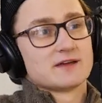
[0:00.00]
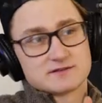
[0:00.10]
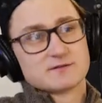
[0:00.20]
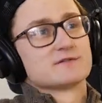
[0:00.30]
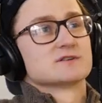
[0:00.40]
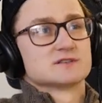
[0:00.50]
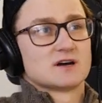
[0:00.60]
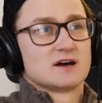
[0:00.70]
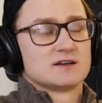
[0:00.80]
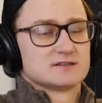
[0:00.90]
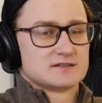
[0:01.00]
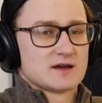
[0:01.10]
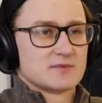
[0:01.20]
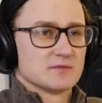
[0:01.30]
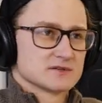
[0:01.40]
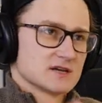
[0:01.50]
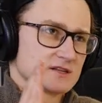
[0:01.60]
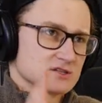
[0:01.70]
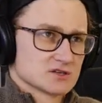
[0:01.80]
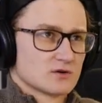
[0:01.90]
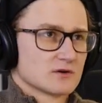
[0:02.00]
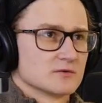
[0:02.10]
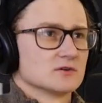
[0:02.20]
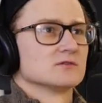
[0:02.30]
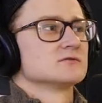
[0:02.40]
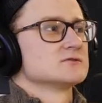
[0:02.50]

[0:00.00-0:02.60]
That's my first thought is that people say this is a horrible